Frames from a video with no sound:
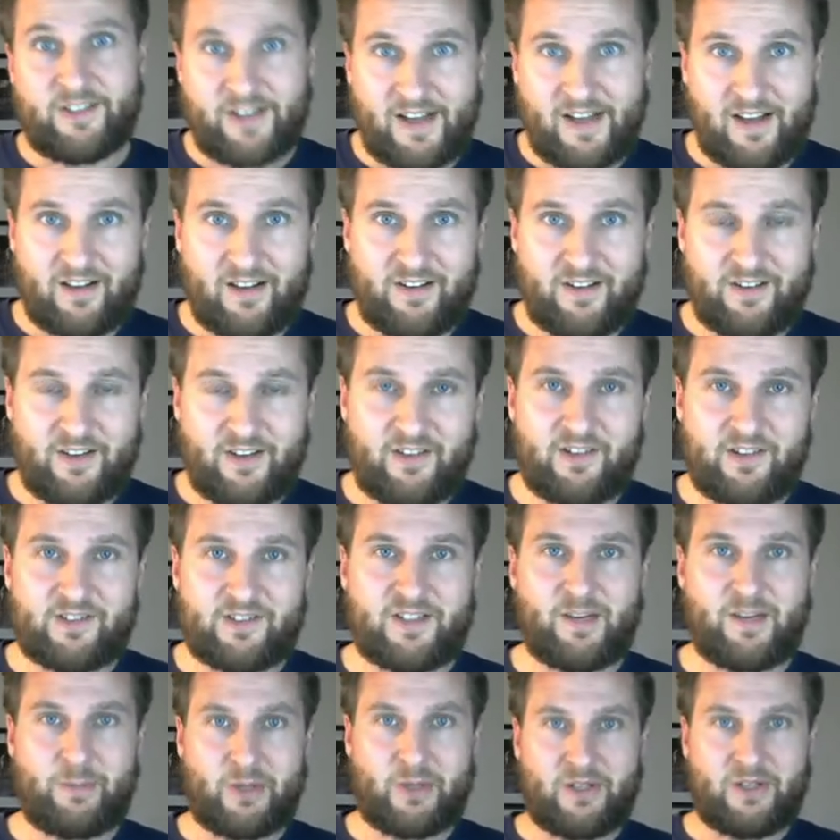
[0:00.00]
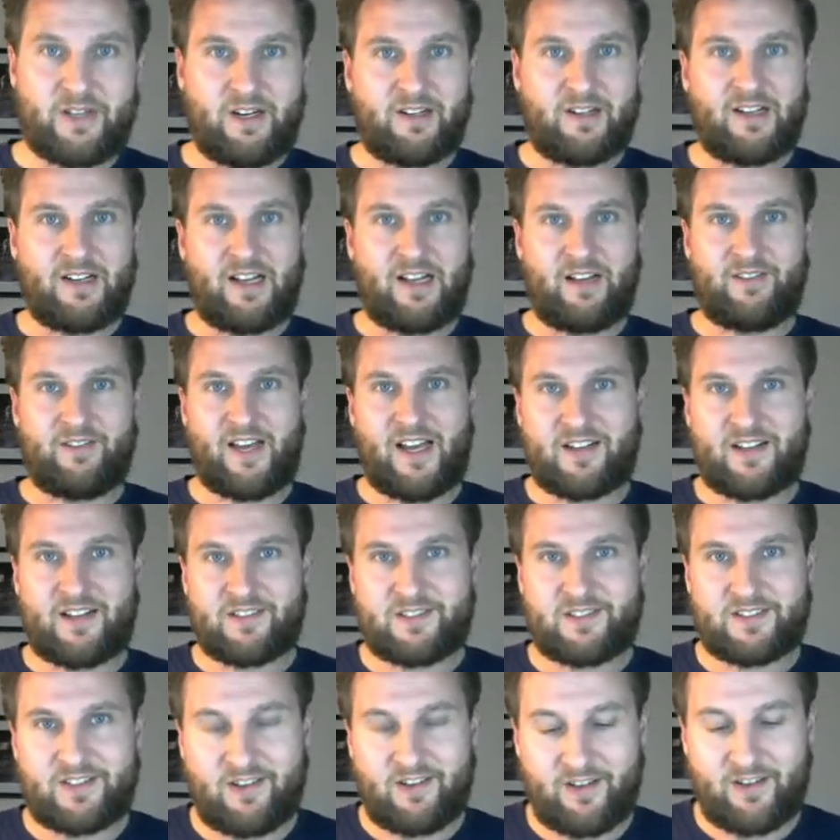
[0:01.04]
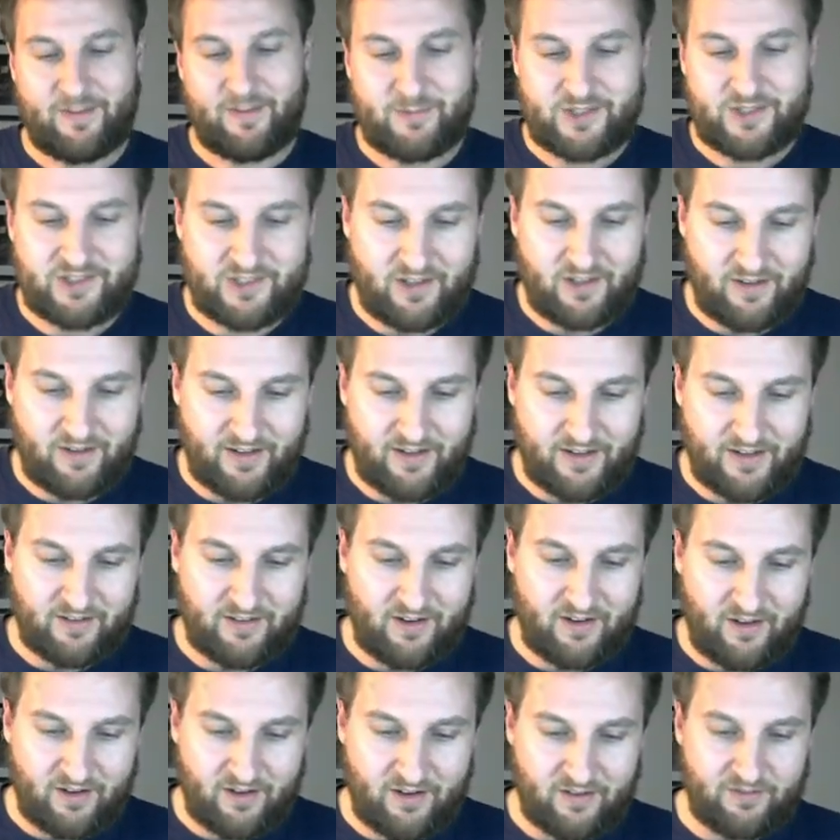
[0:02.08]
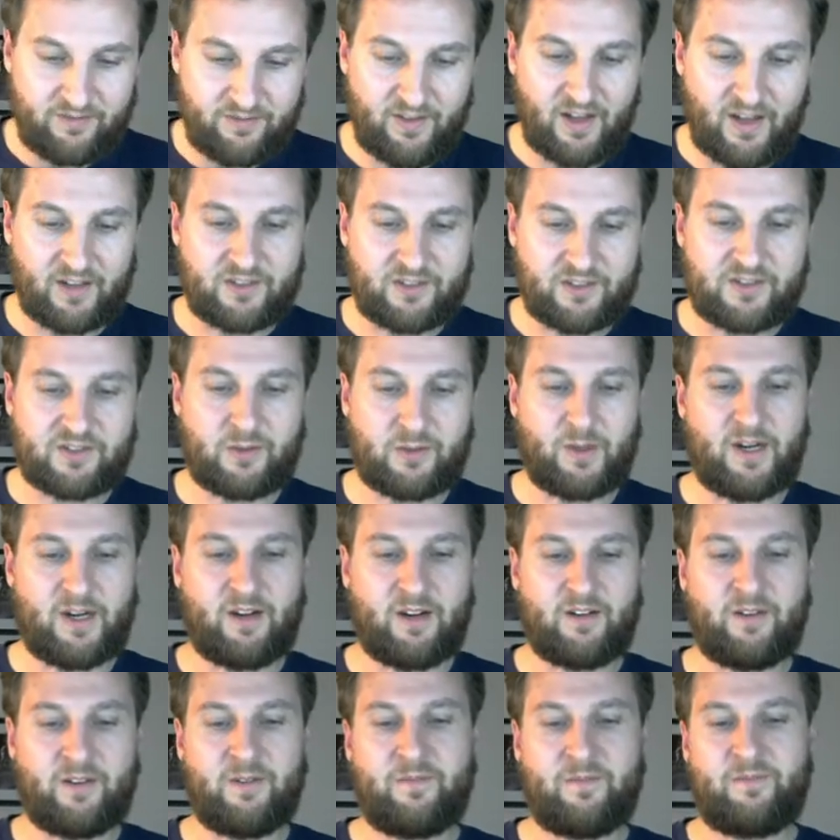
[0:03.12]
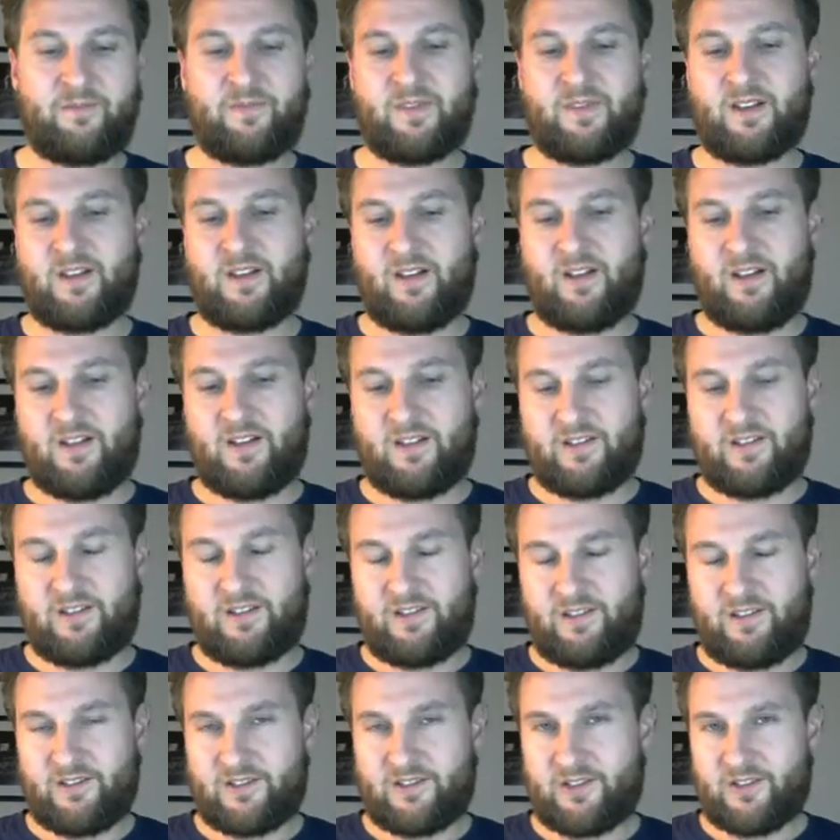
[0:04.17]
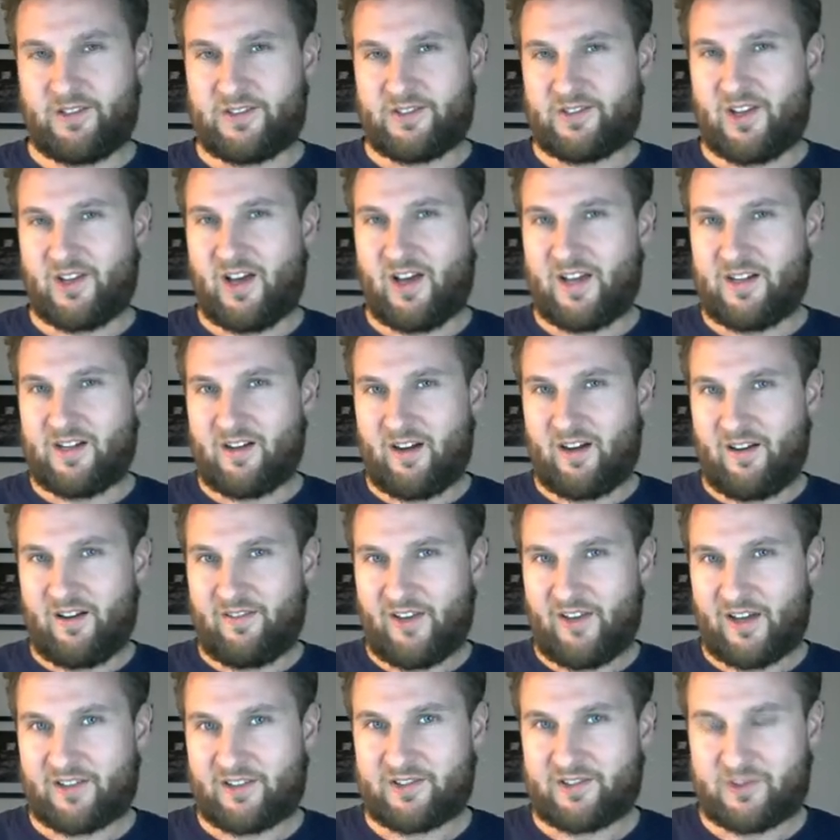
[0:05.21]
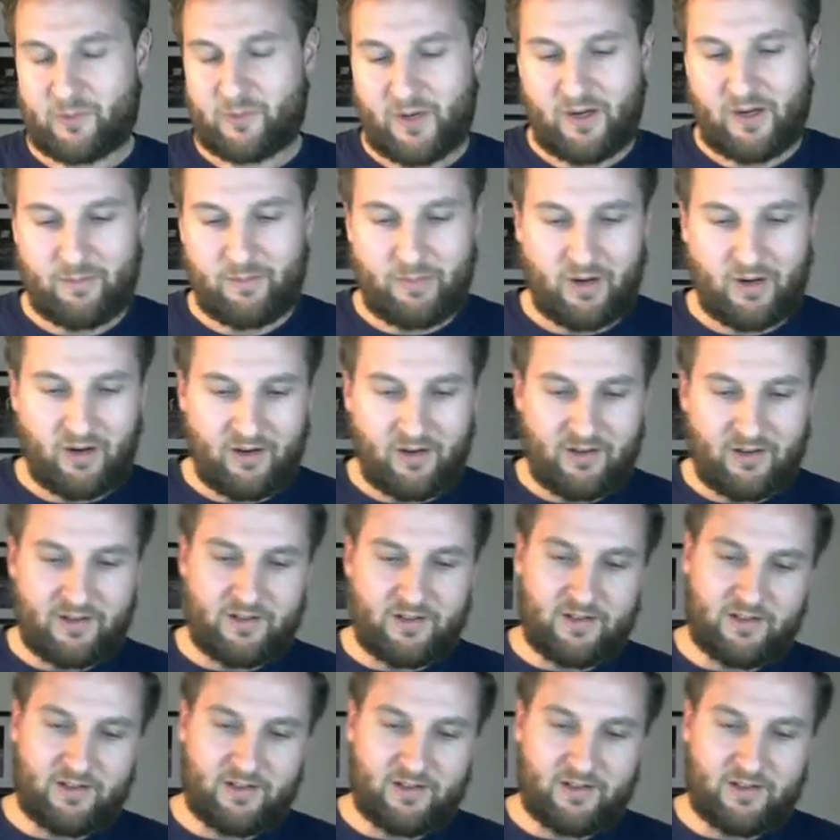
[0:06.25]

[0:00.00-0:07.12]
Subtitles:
at another example. Here I have x times sine of x squared. So the sine of x squared part,